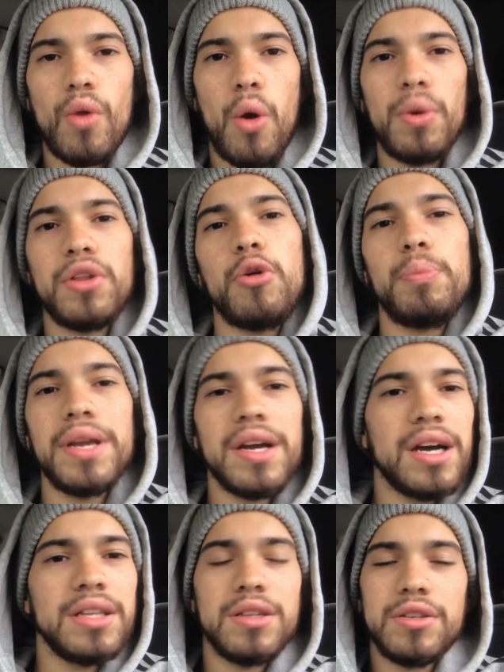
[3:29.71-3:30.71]
Or whether it be
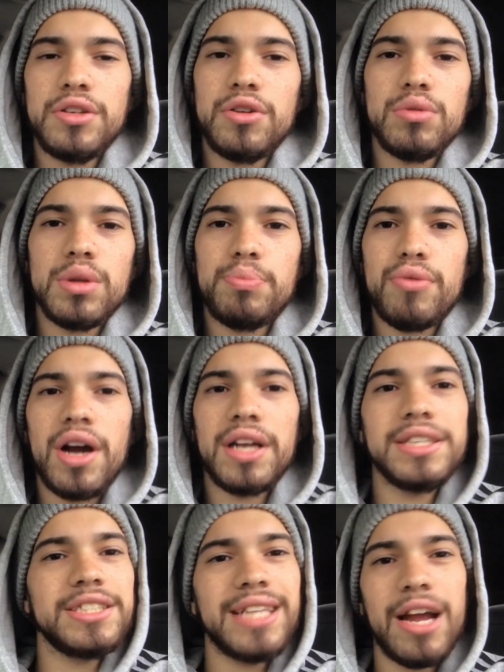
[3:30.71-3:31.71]
on,
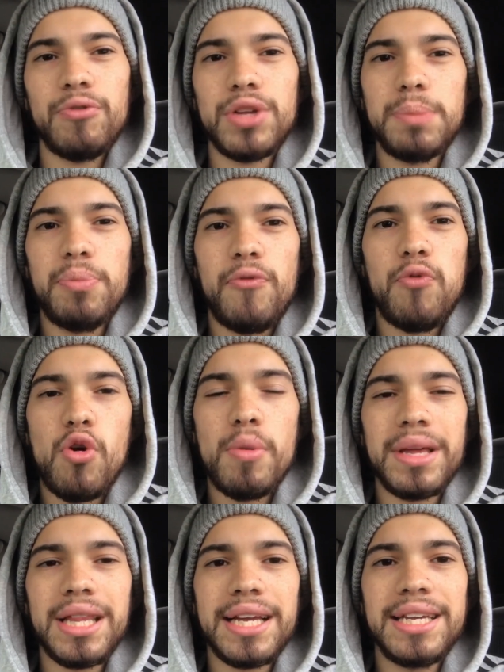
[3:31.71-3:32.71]
LeBron's not really
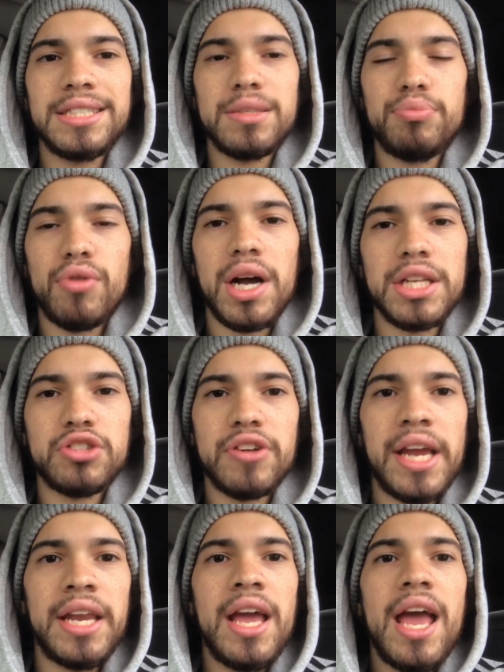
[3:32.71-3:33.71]
performing like he's LeBron
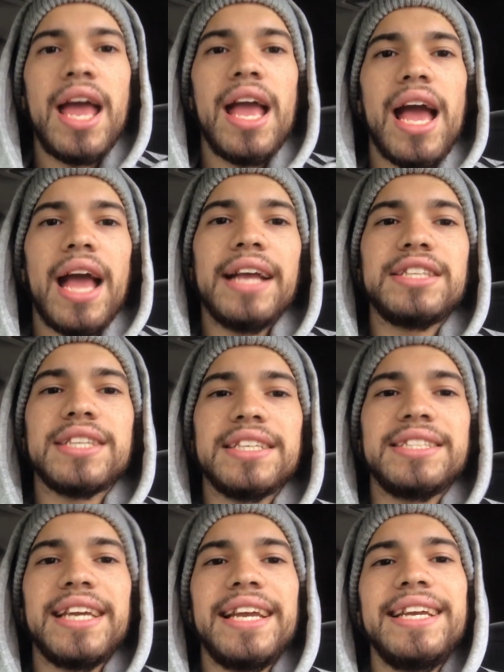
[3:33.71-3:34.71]
train.
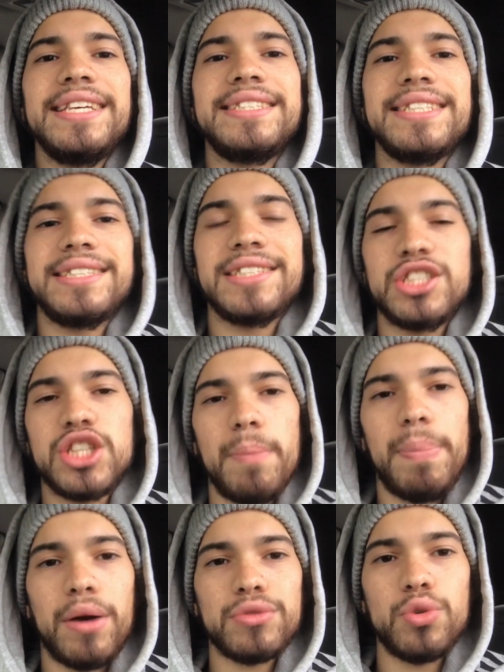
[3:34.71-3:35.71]
It's easy to
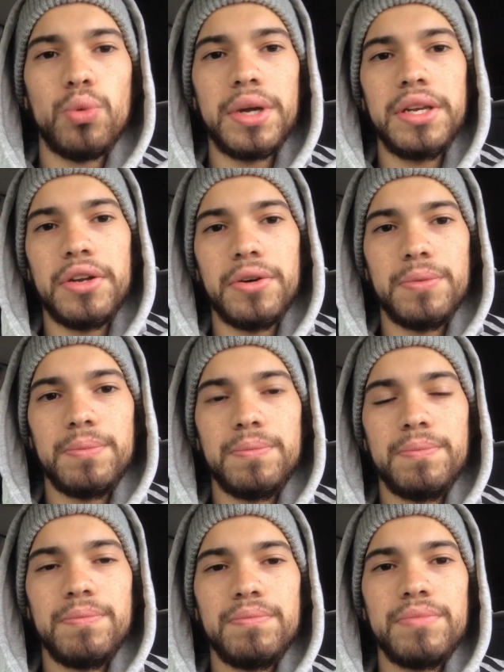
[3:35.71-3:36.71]
jump out the window.
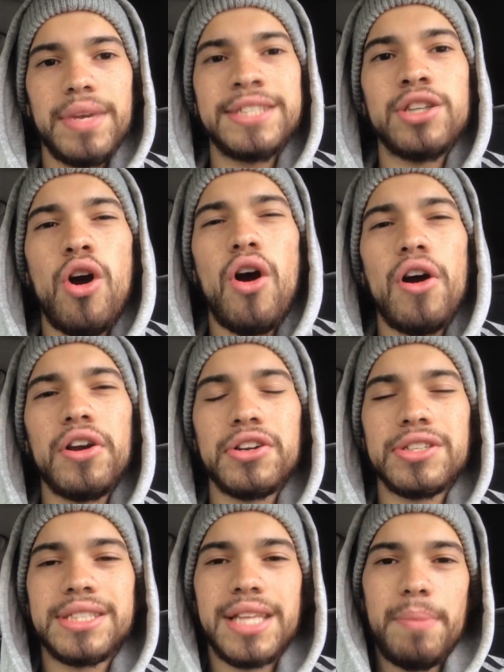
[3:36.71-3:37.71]
It's harder
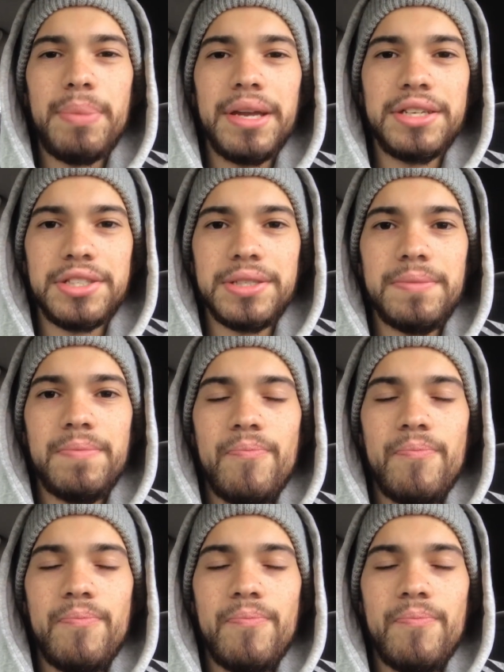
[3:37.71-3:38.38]
to stay patient.